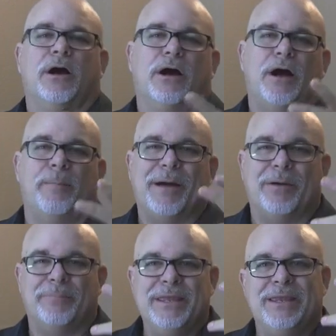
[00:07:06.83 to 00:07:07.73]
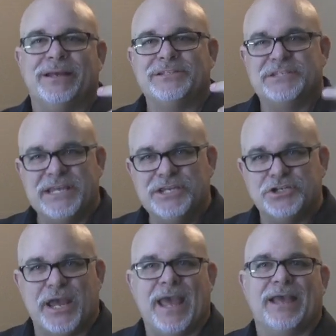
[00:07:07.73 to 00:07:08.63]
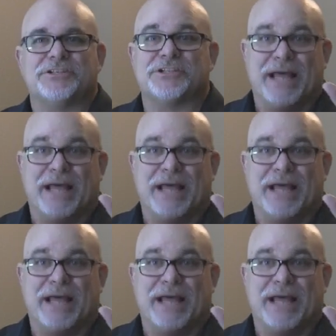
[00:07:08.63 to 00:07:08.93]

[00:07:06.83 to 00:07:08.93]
about being a DJ